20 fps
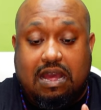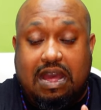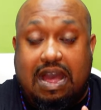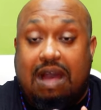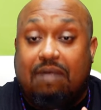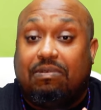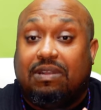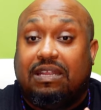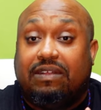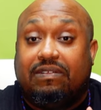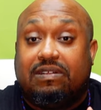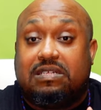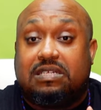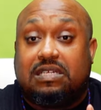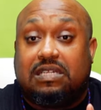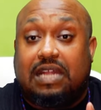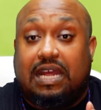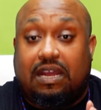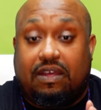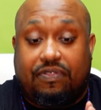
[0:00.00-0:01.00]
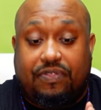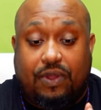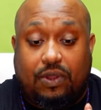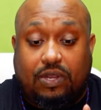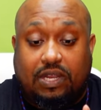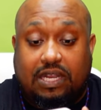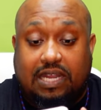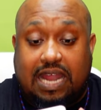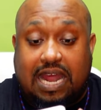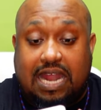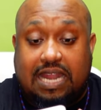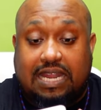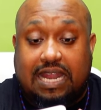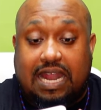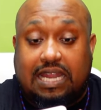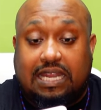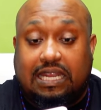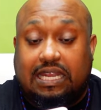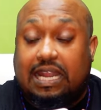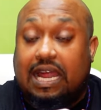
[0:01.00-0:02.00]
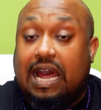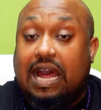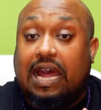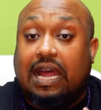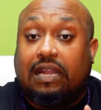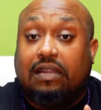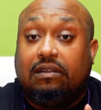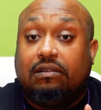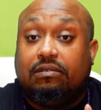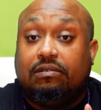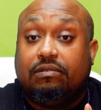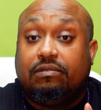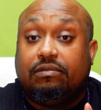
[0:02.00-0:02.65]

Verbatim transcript: I believe this is like a $39.99,